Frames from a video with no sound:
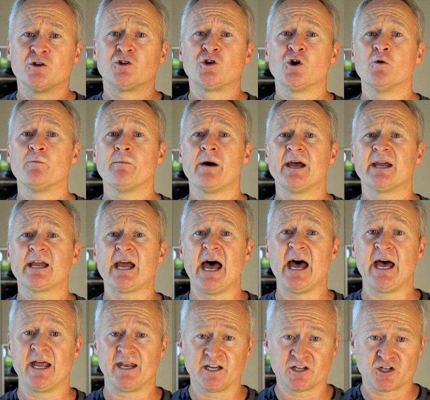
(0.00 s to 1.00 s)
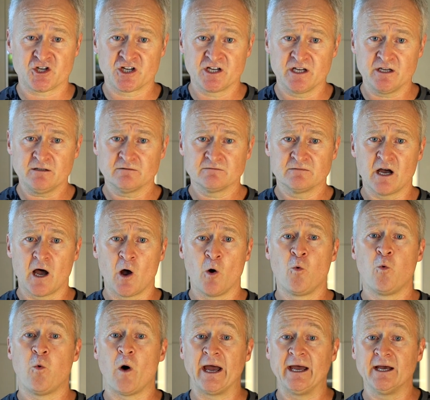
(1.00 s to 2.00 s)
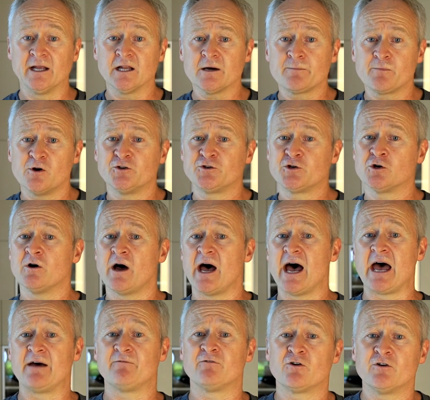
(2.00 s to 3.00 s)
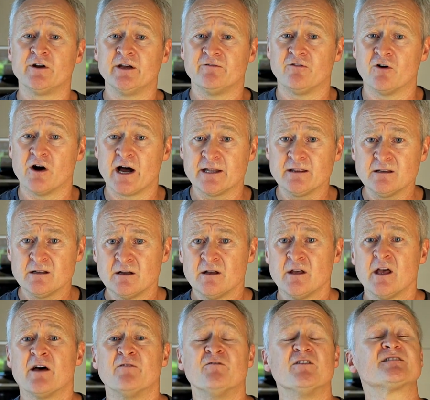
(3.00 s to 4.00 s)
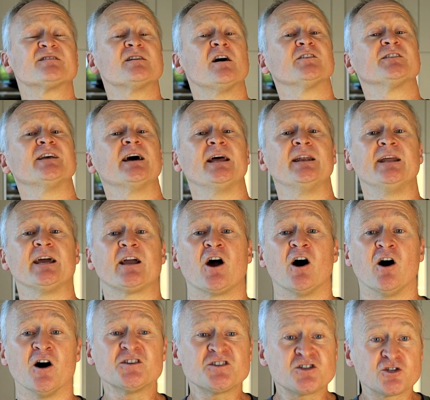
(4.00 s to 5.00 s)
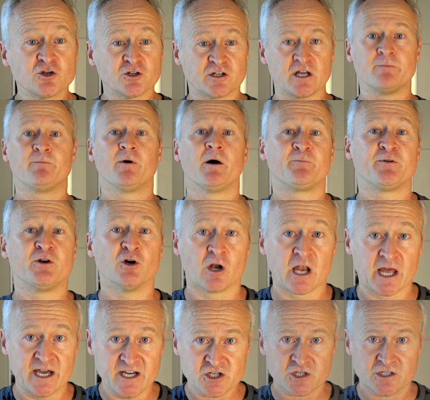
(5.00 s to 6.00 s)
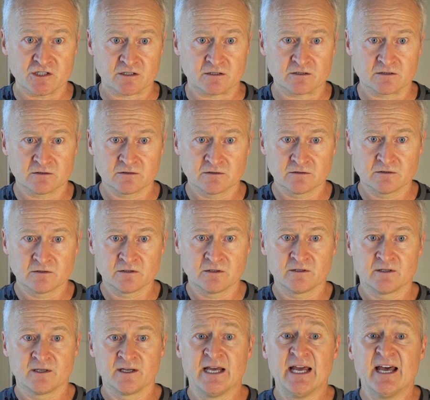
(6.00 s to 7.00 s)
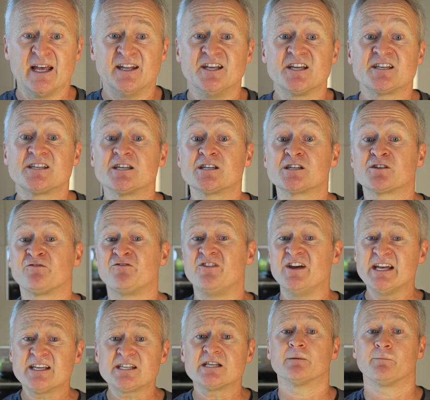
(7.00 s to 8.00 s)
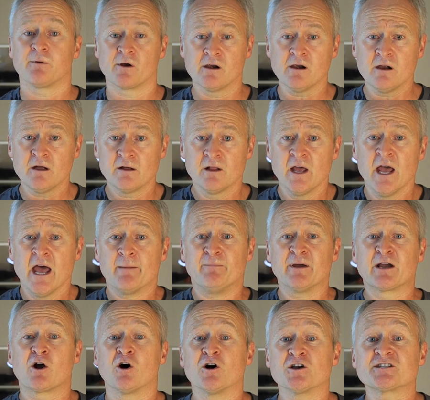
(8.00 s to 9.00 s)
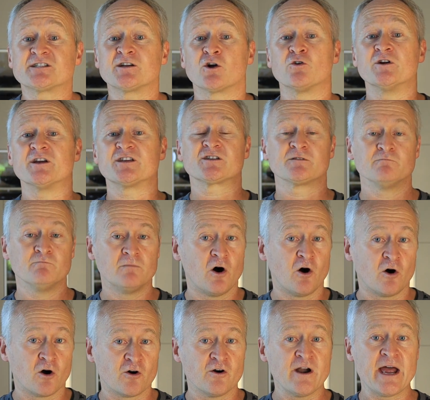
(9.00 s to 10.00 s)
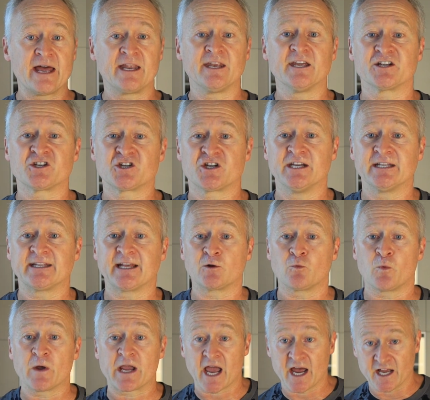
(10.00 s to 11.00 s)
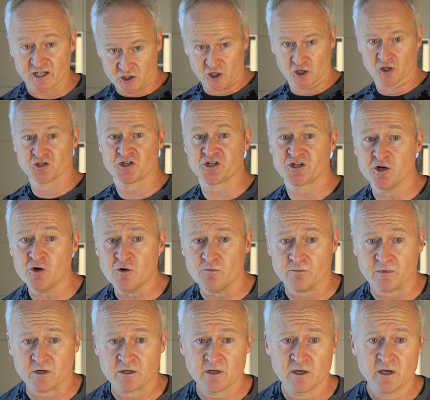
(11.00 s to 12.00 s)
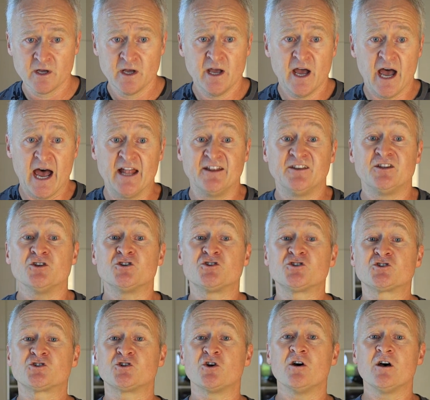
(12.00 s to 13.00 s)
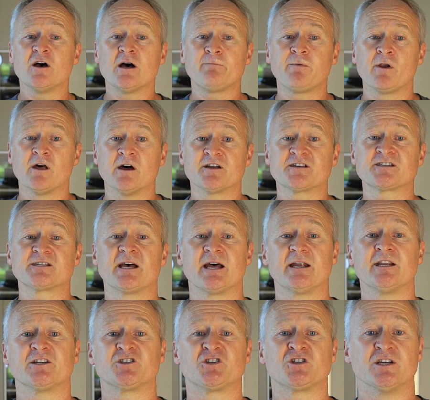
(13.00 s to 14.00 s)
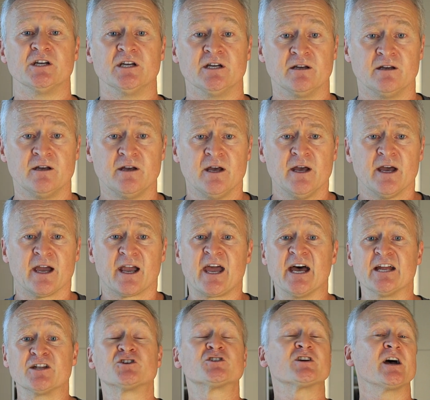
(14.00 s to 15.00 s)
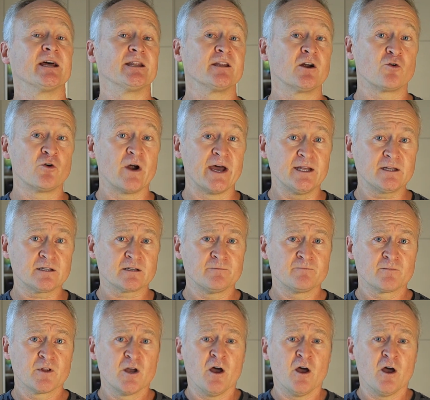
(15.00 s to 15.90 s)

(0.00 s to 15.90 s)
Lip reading: to make energy available to everyone without any cost to the population. This is feasible because there is more energy that we can consume, and this surplus energy can generate